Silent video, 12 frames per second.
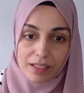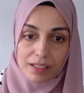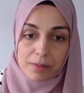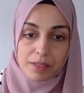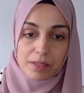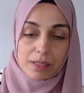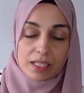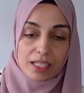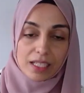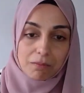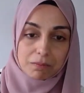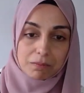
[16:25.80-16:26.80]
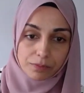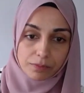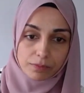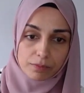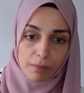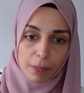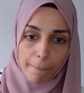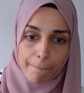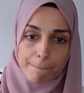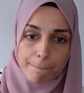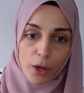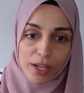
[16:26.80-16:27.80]
Bismillah.
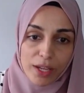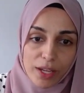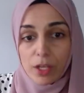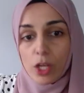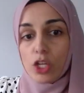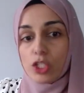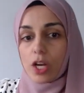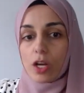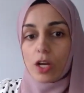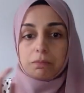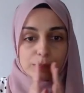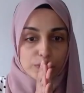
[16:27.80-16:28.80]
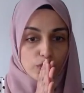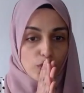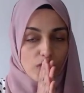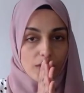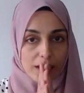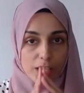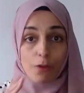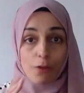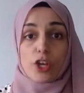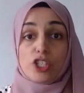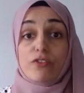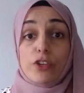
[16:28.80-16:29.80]
Okay, so, for
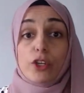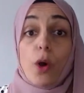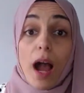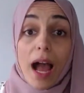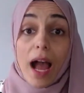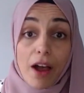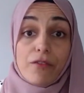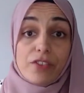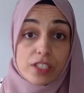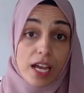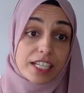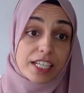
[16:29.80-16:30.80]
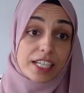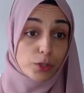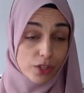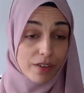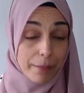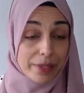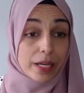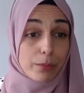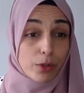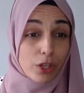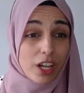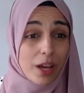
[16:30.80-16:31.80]
those of you who have signed up to the Ramadan
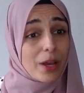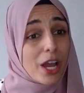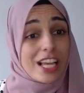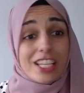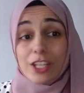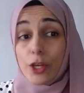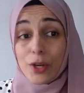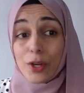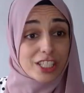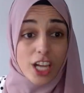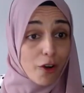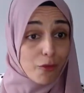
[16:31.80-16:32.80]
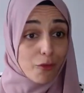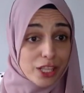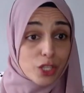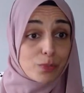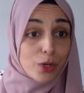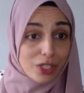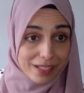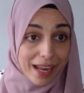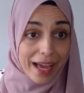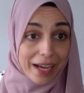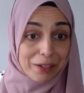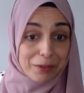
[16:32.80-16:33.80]
Book Club, you can start reading those books
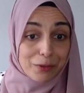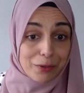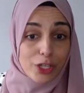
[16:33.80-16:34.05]
now.